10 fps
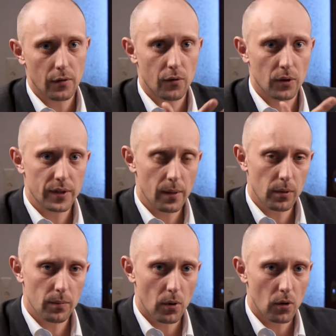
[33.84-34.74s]
for
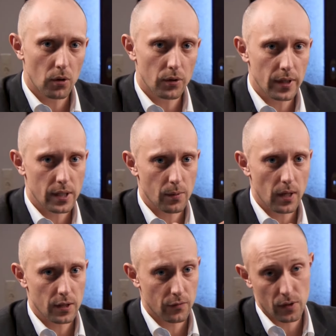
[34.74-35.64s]
temple bone, as
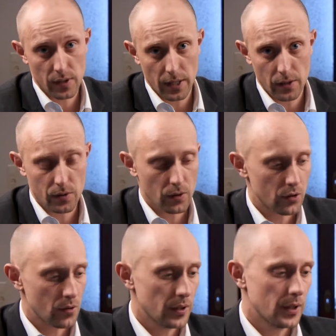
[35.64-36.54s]
well as for sinus
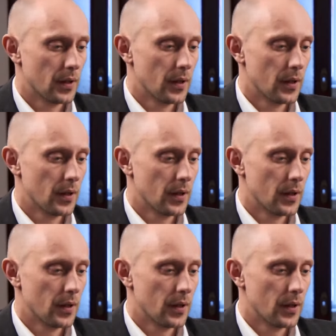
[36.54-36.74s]
surgery.